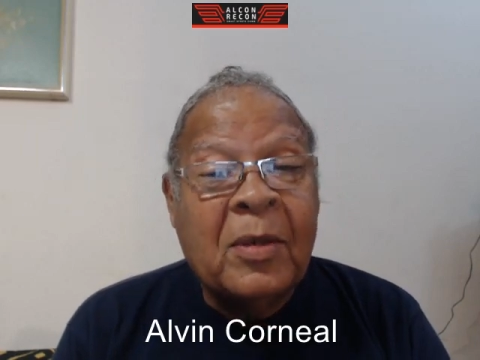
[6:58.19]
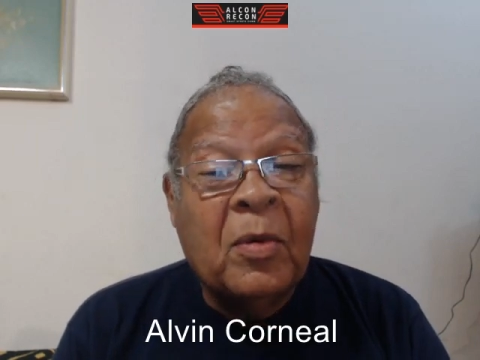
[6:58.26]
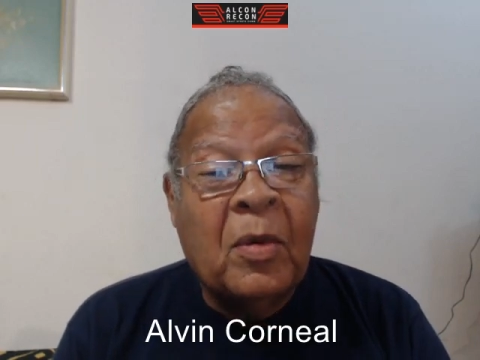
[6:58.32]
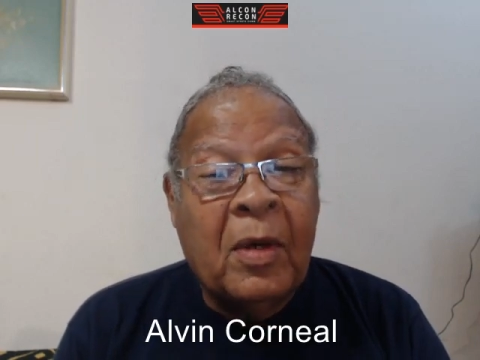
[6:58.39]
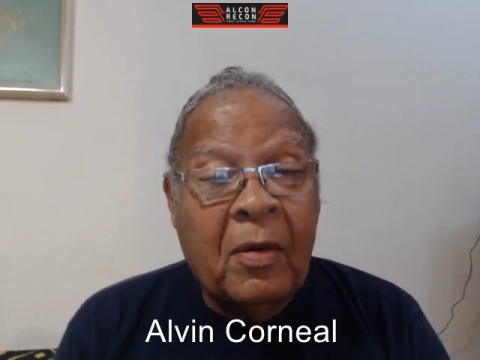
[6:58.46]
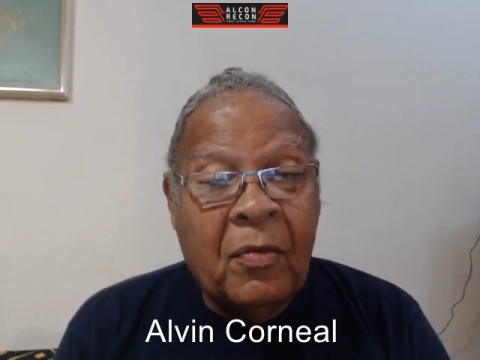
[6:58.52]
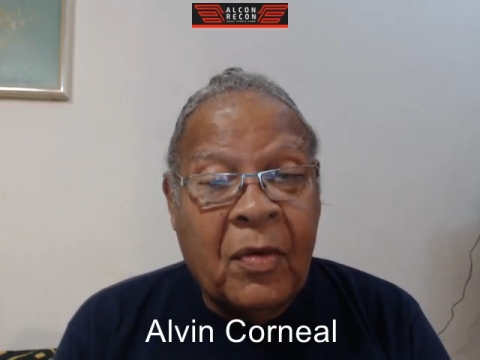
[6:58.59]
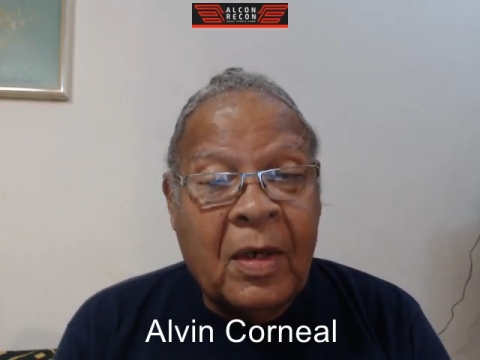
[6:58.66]

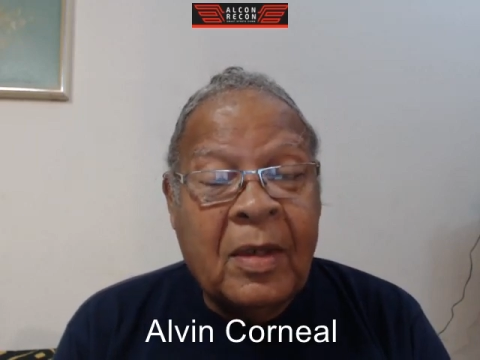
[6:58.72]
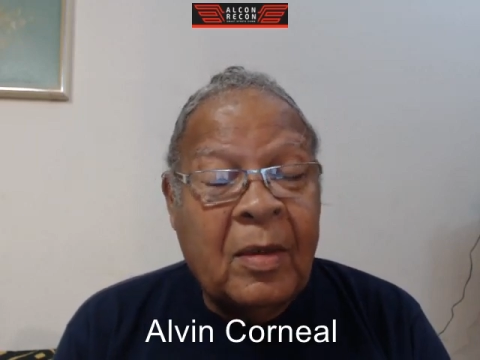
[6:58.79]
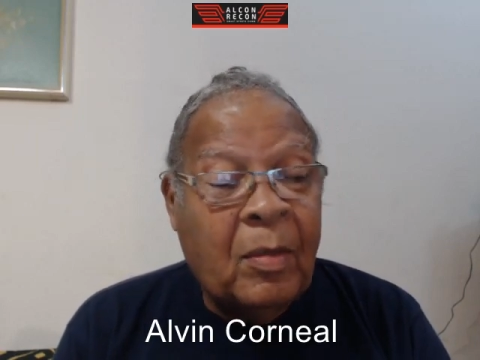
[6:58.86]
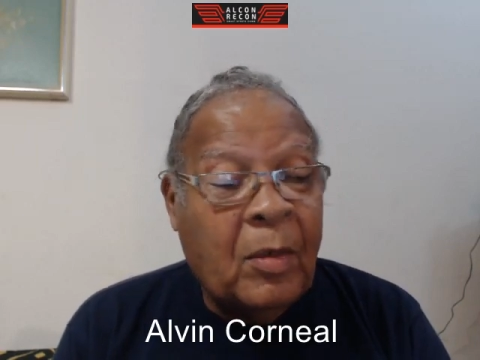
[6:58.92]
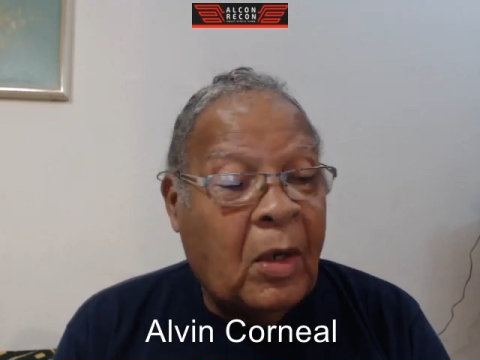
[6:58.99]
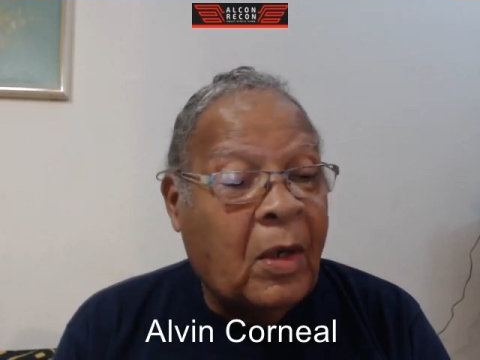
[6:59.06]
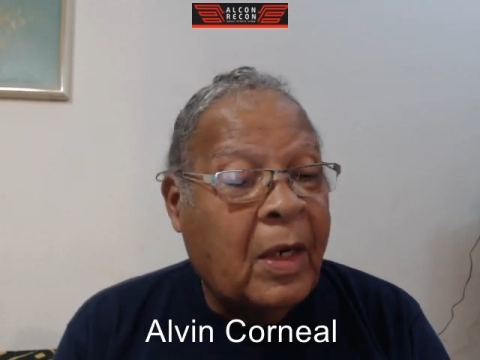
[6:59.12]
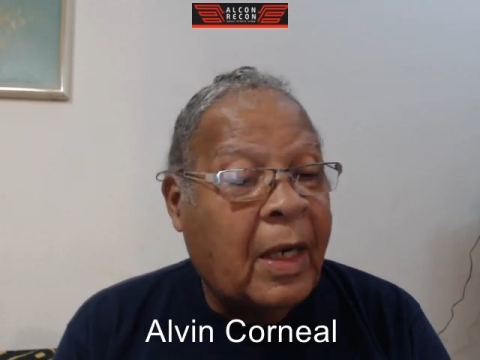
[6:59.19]
So they've got to
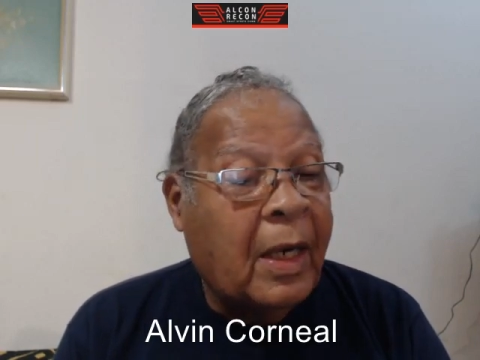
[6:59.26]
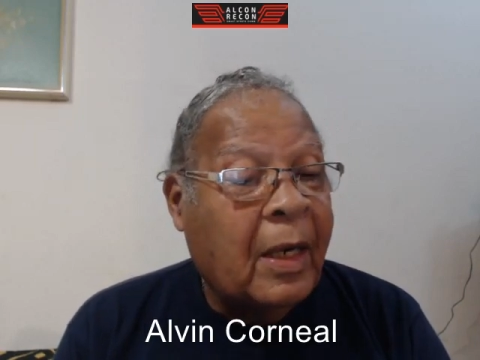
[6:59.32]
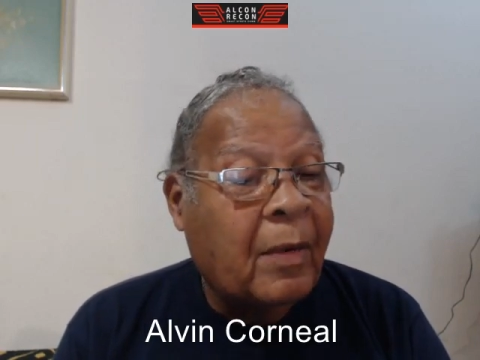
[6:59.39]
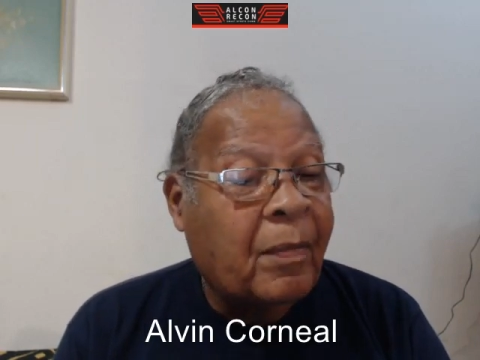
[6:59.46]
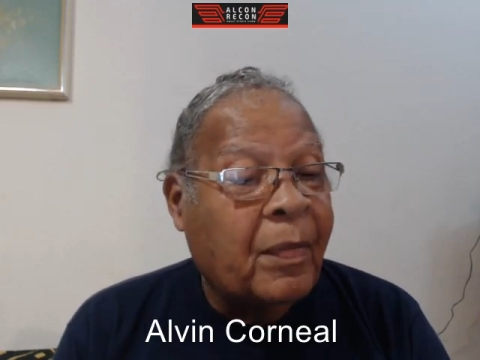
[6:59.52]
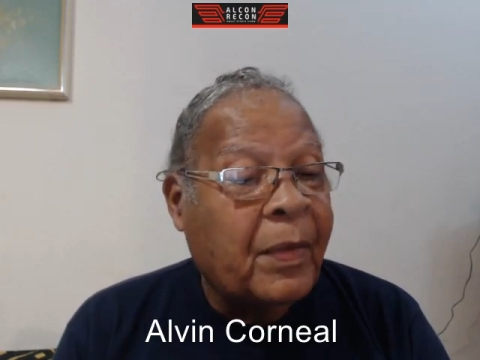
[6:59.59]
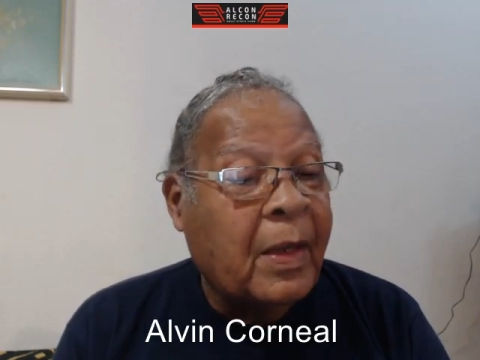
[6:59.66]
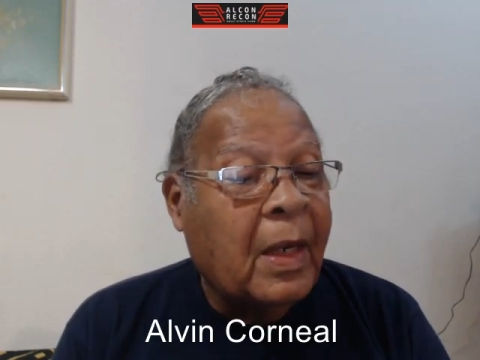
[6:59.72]
be
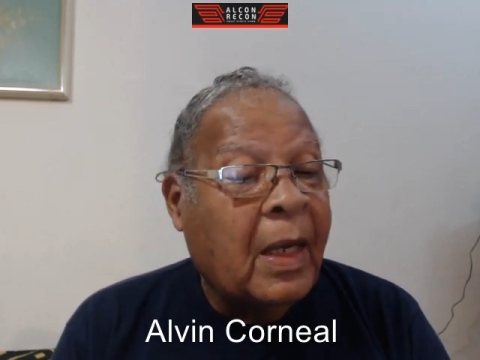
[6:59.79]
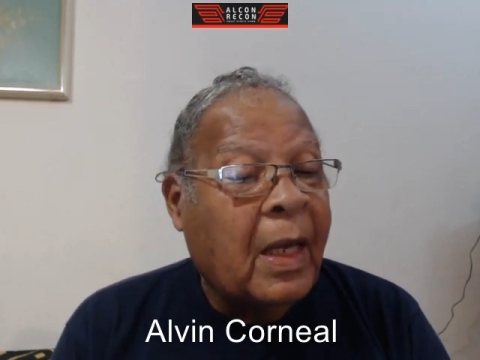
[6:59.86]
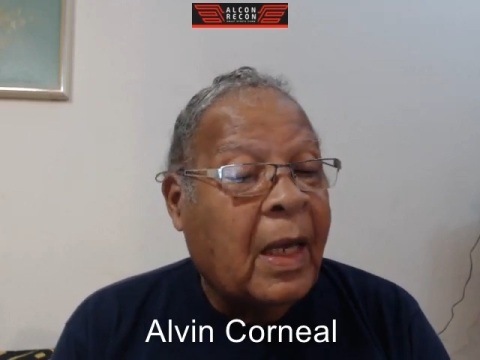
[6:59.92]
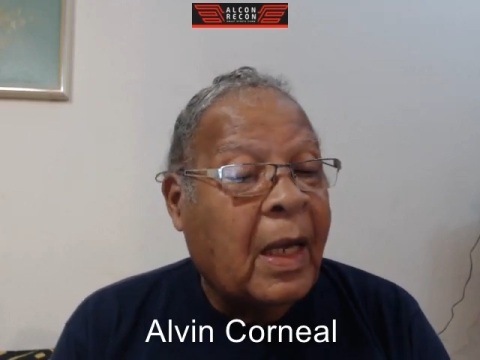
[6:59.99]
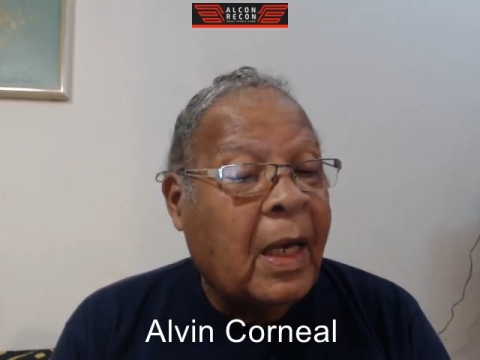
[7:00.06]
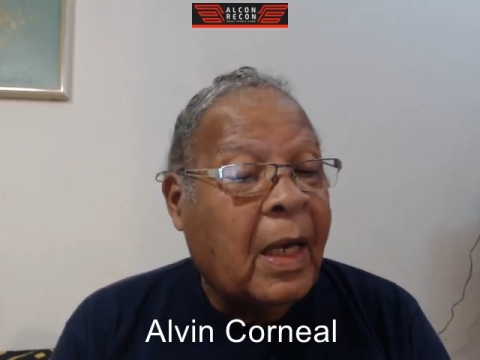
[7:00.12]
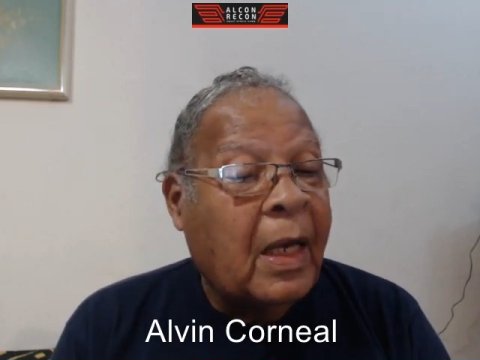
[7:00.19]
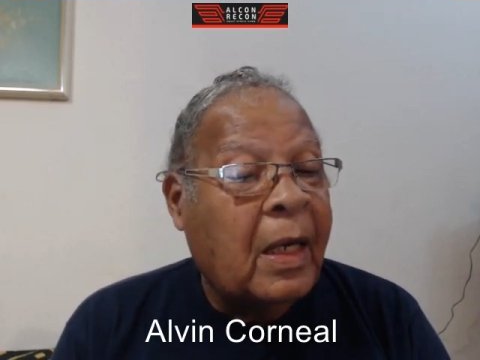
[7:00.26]
looking.
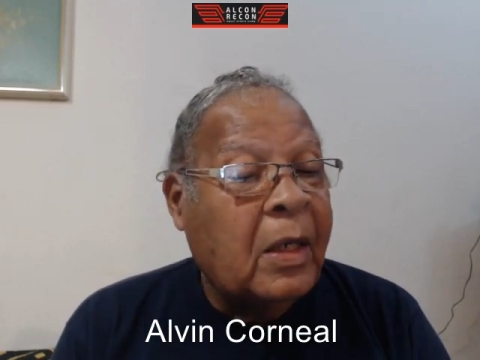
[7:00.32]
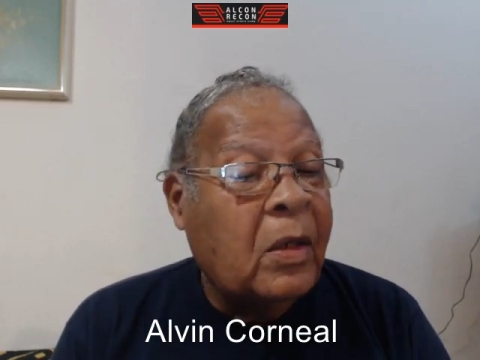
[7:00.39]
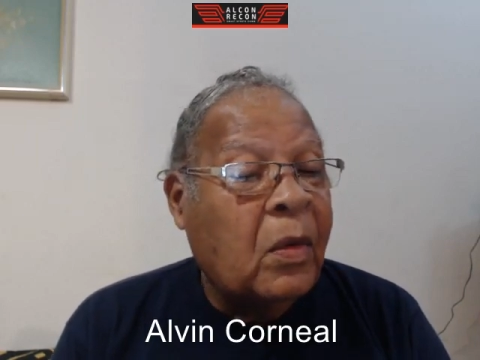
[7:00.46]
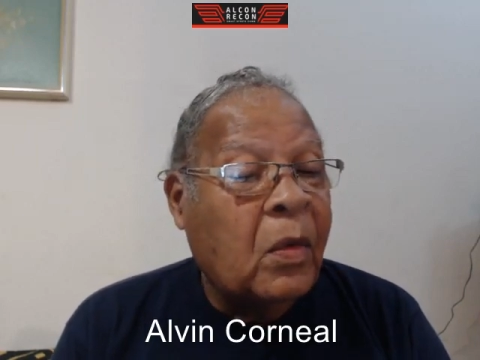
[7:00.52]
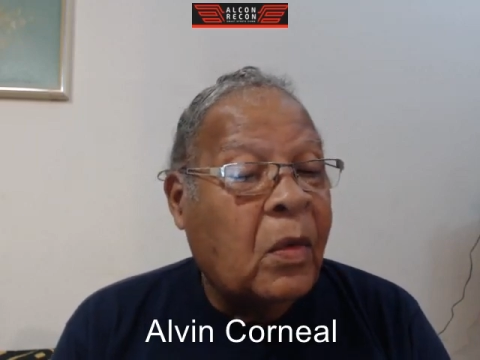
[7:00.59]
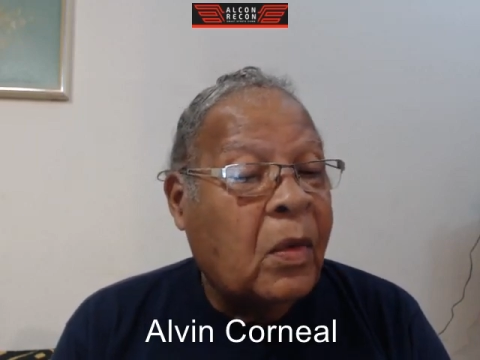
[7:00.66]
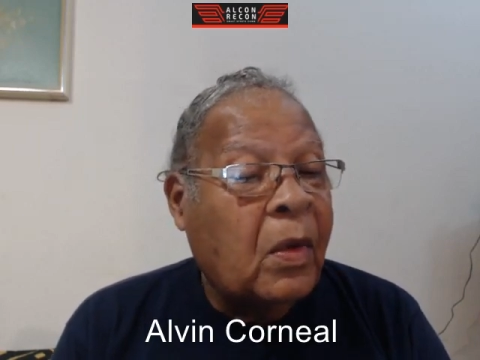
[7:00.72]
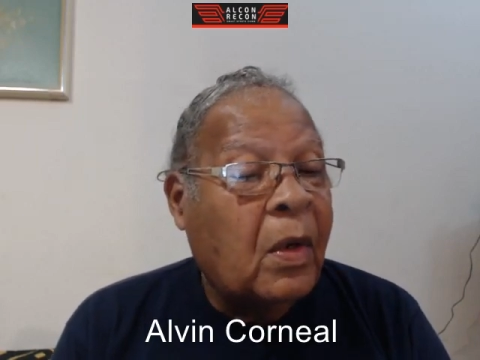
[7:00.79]
And
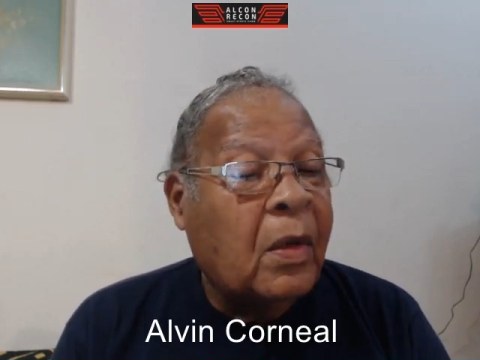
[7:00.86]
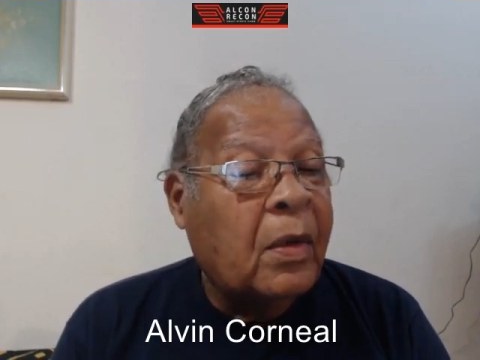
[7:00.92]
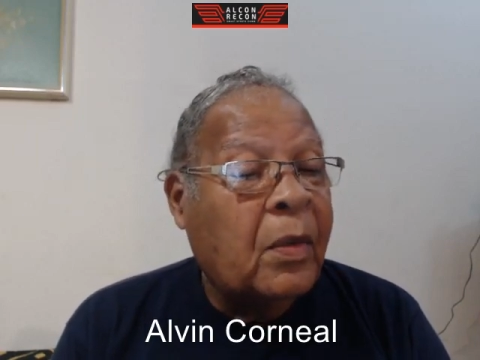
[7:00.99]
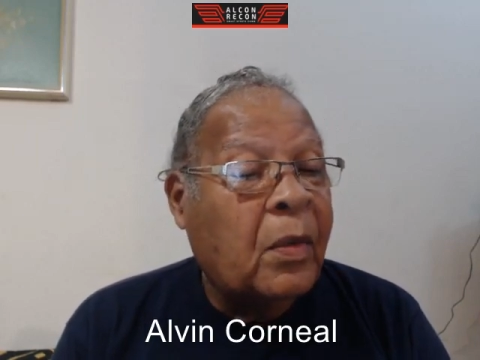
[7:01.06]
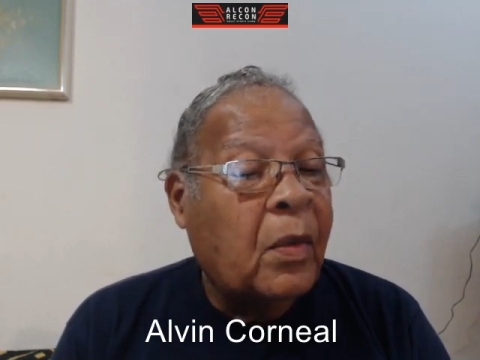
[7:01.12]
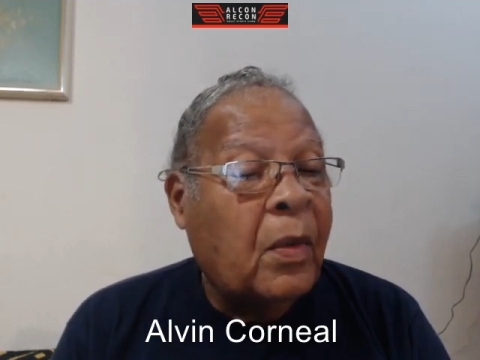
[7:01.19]
you go down the